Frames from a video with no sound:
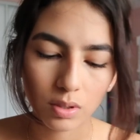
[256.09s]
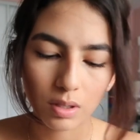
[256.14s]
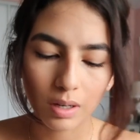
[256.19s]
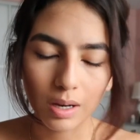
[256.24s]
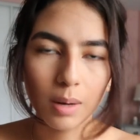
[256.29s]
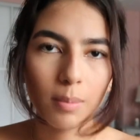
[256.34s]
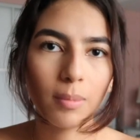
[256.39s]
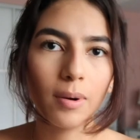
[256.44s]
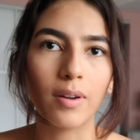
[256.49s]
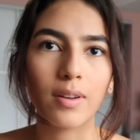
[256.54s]

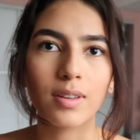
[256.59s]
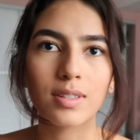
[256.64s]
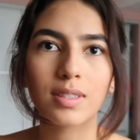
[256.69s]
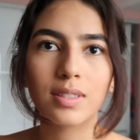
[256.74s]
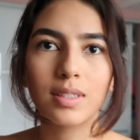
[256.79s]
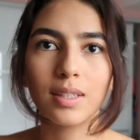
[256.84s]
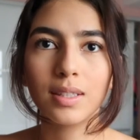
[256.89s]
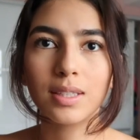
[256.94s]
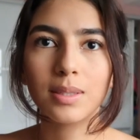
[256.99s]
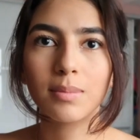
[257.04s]
your
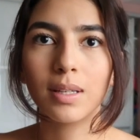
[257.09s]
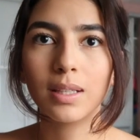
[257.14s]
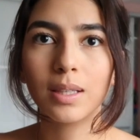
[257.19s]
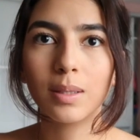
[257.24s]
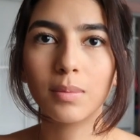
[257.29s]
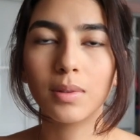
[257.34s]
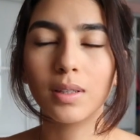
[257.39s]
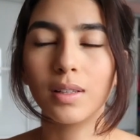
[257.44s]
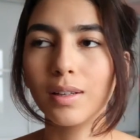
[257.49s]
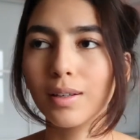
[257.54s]
eyebrows to make
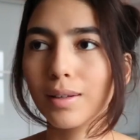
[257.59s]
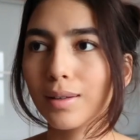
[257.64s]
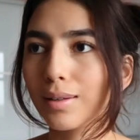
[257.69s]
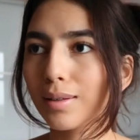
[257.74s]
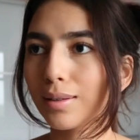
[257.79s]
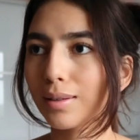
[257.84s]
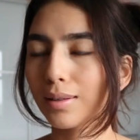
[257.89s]
them look